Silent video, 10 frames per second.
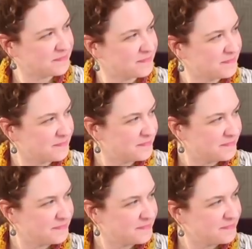
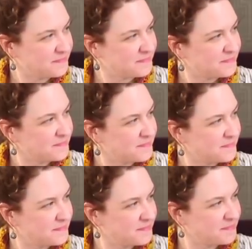
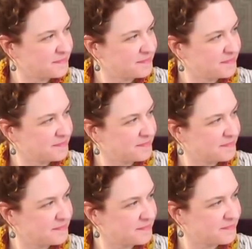
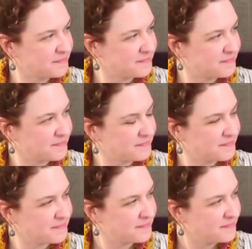
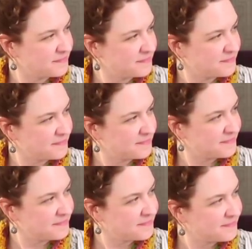
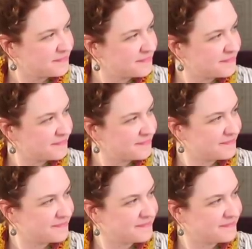The person shown says nothing.